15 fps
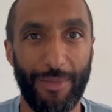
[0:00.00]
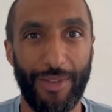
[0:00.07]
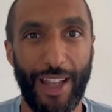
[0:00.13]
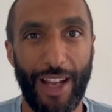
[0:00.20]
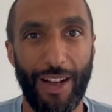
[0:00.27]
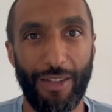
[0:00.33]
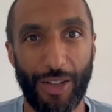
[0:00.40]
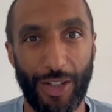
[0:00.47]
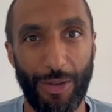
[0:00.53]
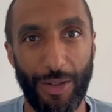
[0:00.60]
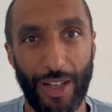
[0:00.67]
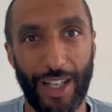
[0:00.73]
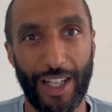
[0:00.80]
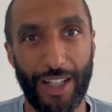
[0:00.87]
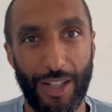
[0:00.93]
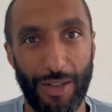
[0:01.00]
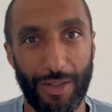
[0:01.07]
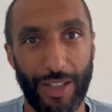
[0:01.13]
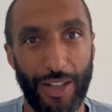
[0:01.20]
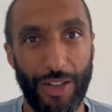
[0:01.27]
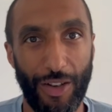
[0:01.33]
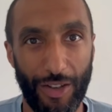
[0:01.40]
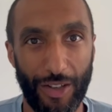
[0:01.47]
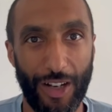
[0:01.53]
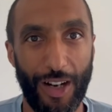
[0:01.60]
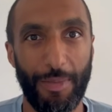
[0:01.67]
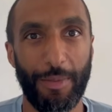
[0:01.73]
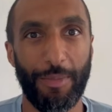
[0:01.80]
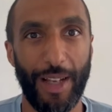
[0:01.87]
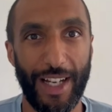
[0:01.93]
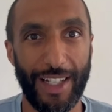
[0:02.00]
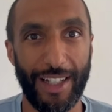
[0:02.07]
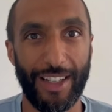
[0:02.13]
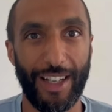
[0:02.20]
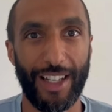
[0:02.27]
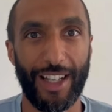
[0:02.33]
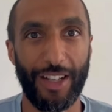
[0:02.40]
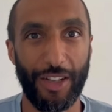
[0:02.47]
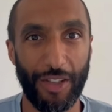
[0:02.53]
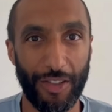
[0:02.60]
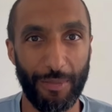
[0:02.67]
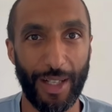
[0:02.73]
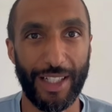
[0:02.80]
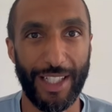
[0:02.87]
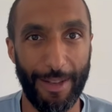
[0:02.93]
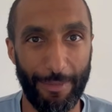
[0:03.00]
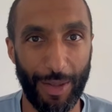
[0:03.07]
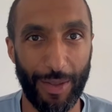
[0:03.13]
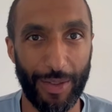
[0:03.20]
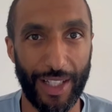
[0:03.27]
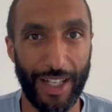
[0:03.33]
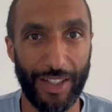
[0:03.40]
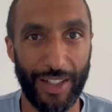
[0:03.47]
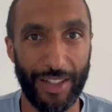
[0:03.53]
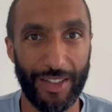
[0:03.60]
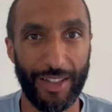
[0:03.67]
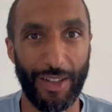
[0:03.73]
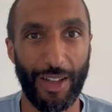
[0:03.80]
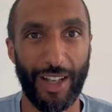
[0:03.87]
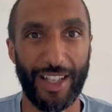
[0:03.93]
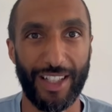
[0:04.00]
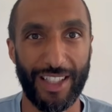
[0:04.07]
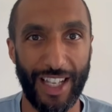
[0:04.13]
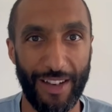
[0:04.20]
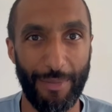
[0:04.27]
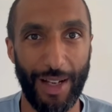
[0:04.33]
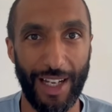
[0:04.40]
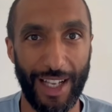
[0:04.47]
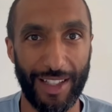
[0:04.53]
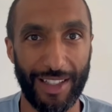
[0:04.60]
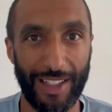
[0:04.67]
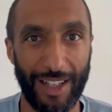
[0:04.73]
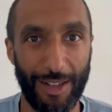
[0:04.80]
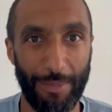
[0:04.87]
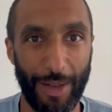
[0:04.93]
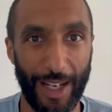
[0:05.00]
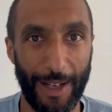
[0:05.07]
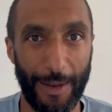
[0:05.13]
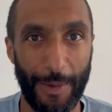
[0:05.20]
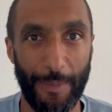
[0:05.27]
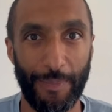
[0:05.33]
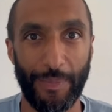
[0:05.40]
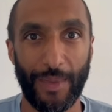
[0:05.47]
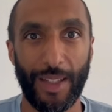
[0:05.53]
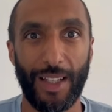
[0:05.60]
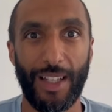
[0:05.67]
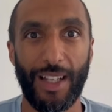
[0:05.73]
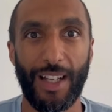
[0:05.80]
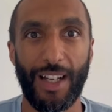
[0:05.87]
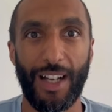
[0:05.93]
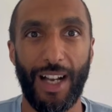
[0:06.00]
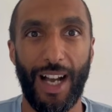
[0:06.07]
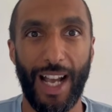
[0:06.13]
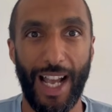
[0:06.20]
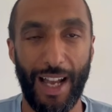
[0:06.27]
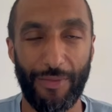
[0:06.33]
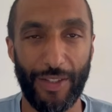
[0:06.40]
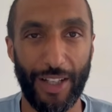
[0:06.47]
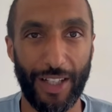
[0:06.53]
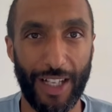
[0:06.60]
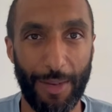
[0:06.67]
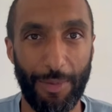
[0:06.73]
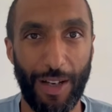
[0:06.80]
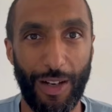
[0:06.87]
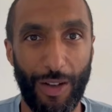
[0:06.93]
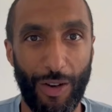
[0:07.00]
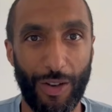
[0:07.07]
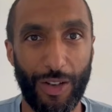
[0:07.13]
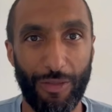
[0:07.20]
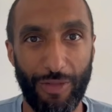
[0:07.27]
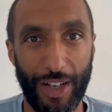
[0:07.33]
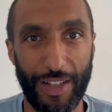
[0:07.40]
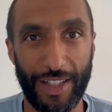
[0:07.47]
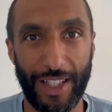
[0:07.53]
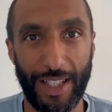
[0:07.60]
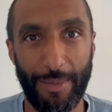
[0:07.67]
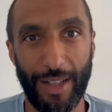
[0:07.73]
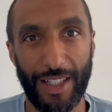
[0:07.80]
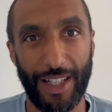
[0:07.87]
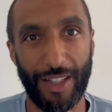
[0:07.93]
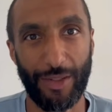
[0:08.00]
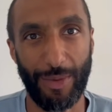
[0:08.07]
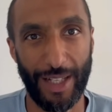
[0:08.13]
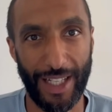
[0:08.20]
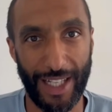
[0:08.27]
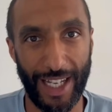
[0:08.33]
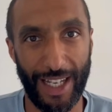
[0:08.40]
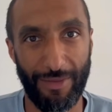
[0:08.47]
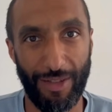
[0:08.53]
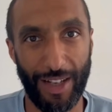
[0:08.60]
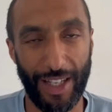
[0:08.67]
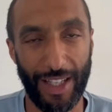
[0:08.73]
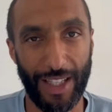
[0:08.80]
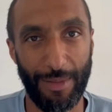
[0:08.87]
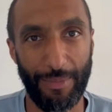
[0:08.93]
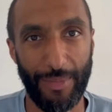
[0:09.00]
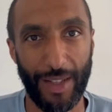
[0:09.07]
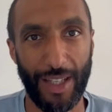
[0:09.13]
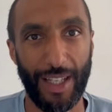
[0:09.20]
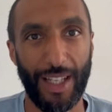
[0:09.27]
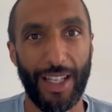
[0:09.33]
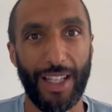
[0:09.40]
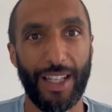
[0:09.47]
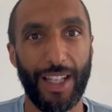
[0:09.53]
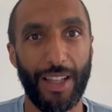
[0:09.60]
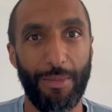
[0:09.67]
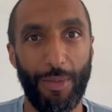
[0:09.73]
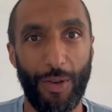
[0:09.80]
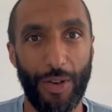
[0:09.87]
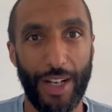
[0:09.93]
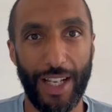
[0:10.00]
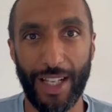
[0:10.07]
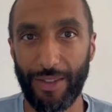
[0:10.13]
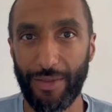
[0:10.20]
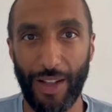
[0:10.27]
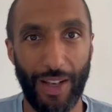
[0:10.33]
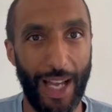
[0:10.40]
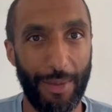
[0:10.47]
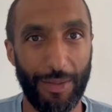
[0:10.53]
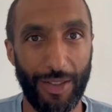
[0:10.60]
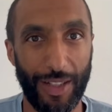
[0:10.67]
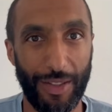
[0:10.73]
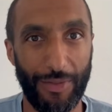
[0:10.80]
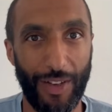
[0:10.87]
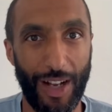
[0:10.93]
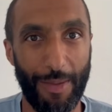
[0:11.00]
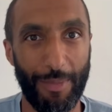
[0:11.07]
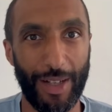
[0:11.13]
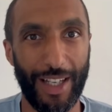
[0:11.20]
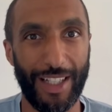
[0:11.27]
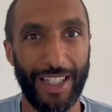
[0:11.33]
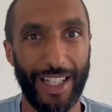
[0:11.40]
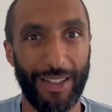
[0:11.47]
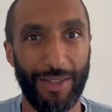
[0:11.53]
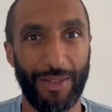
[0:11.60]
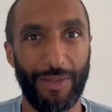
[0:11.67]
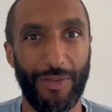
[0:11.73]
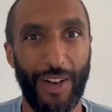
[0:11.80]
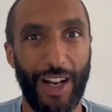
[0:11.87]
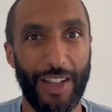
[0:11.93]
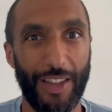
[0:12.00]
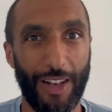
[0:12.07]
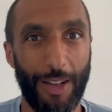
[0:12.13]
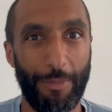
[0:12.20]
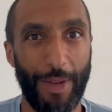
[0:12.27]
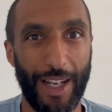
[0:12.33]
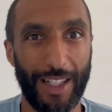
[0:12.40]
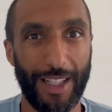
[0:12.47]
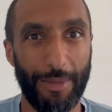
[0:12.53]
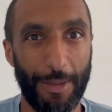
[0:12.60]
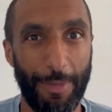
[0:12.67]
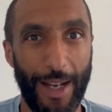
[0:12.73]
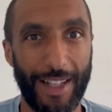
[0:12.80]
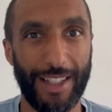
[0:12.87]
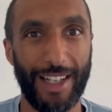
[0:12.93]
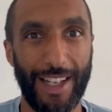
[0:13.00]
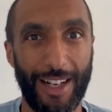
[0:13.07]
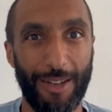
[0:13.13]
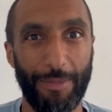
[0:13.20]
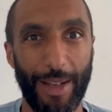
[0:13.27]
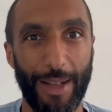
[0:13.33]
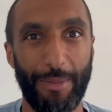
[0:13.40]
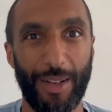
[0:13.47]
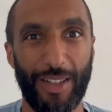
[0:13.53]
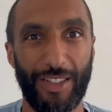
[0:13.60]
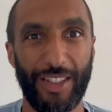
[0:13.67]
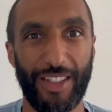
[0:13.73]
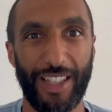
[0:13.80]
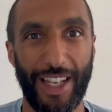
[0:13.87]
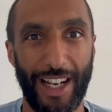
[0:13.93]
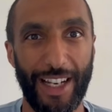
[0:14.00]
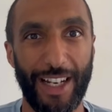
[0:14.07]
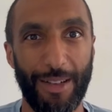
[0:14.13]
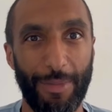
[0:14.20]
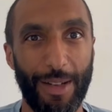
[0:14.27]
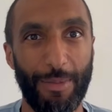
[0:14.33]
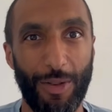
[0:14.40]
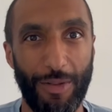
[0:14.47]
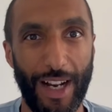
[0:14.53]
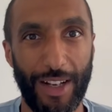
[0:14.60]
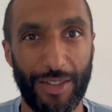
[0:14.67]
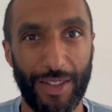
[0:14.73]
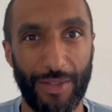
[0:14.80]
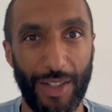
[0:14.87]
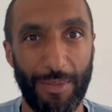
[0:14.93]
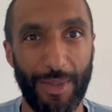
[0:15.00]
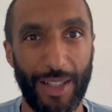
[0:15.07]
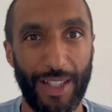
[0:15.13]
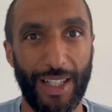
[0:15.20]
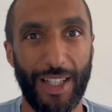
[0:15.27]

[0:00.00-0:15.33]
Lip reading: they are a shoe that I can use, that are non-carbon plated, that I can use for my tempo sessions, so that I can save my legs a little bit. I have done a couple of longer runs in them. I did a 20k run in them the other morning, felt absolutely fine, but I did find that I picked up the pace a little bit just to get a little bit more out of them.